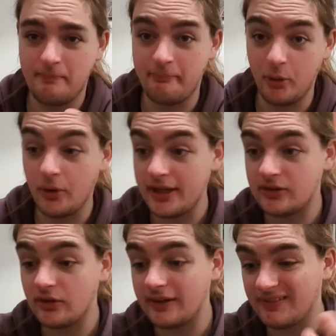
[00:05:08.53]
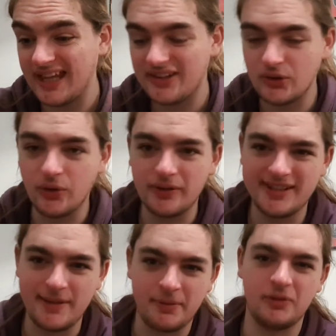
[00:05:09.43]
But it's not a
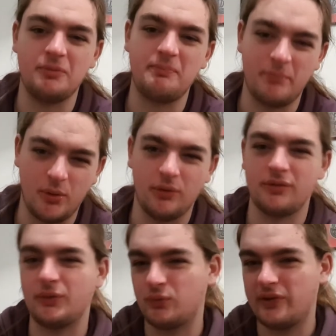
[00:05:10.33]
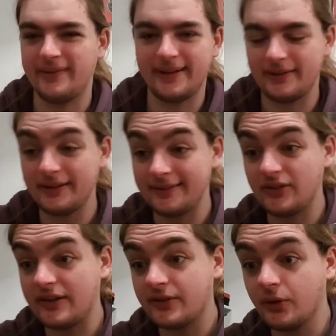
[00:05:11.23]
typical boring real ale.
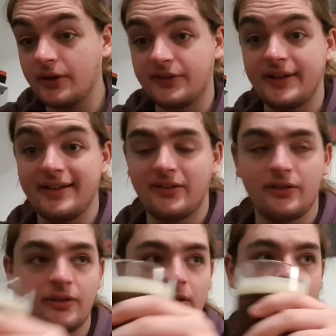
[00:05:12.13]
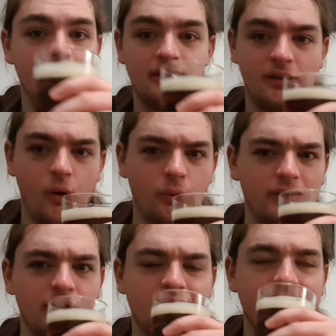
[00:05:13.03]
It's got its nice own
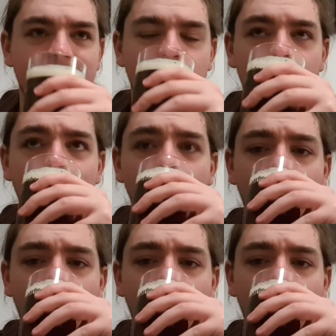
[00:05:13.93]
little kick to it.